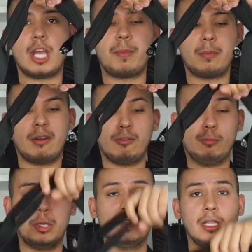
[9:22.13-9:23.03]
on top of my
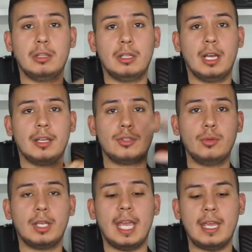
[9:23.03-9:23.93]
Rimowa
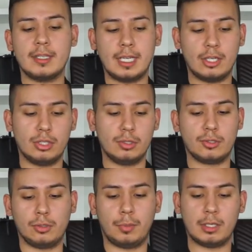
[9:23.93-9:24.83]
suitcase, and it just
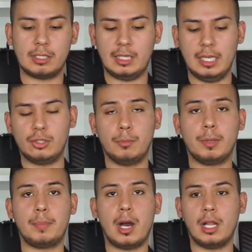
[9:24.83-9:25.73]
looks super sleek,
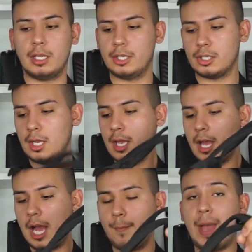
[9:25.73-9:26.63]
super polished.
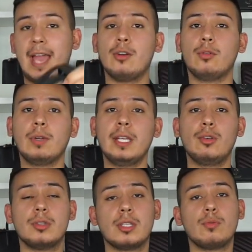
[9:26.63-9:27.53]
I don't really
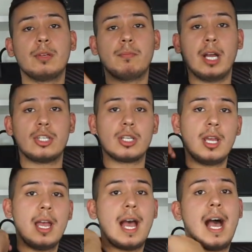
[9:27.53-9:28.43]
use this one much
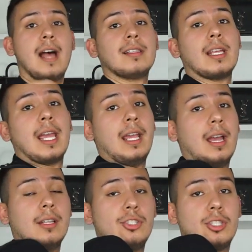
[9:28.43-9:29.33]
as
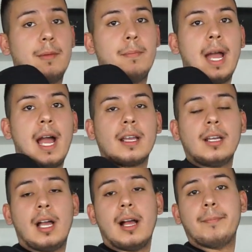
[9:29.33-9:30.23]
a gym bag.